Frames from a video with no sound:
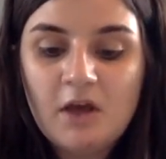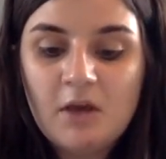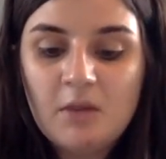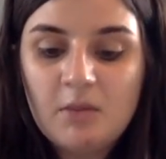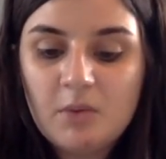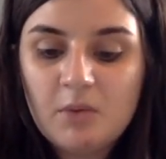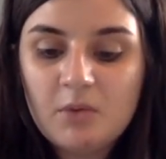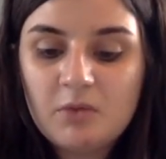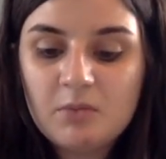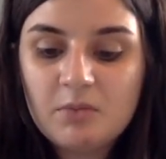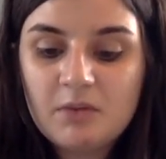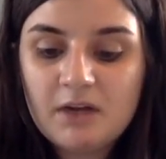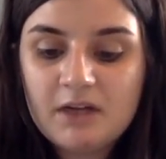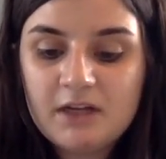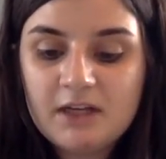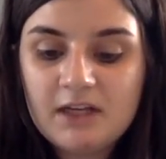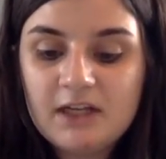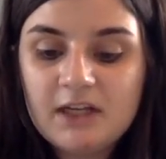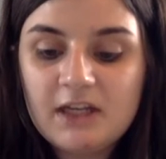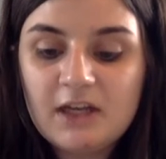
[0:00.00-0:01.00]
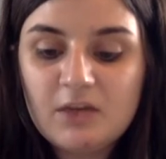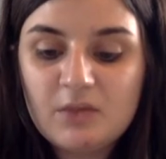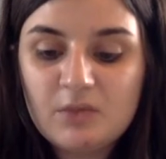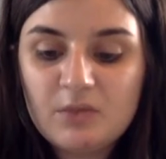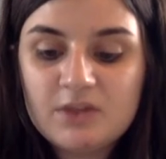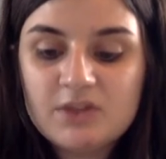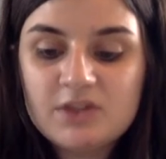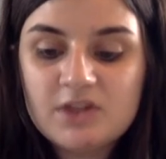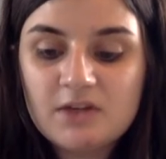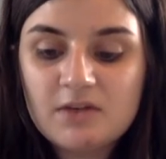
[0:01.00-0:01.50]
Both budding and
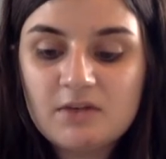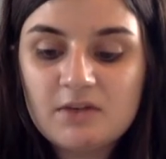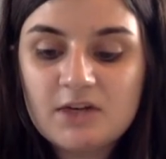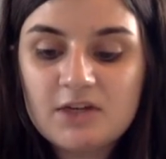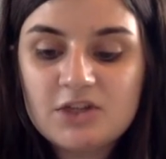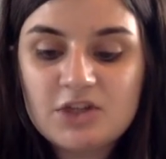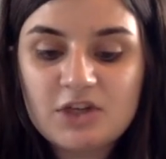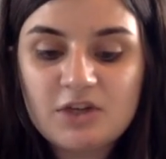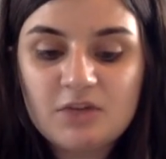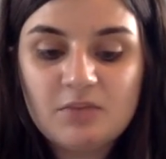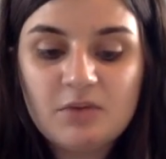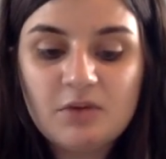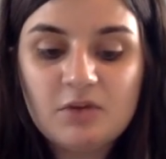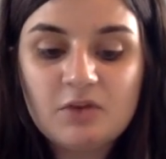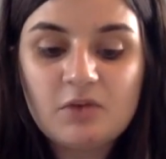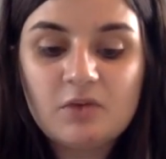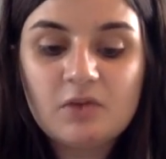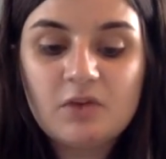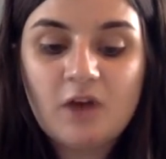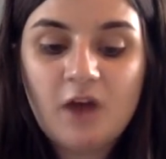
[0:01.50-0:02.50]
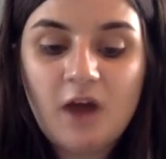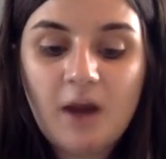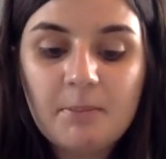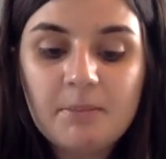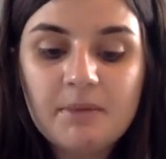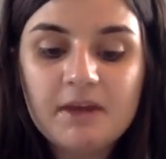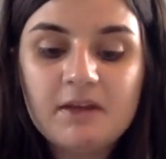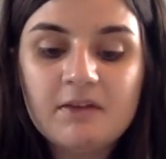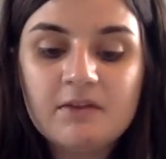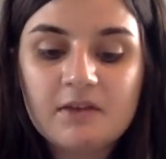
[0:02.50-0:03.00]
regeneration produce
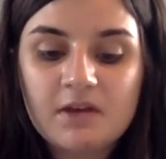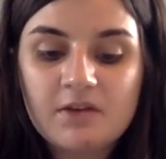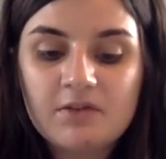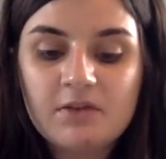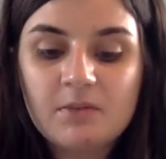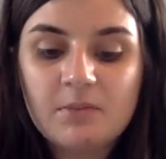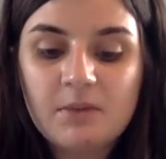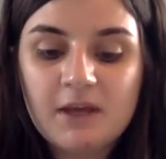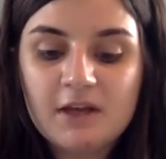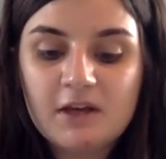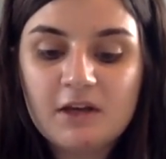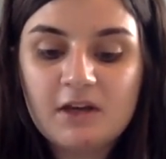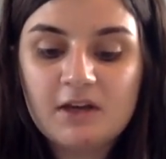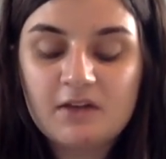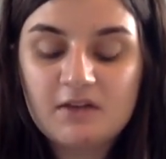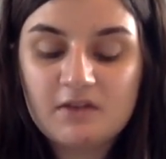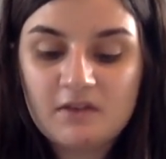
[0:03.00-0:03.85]
copies of the parent.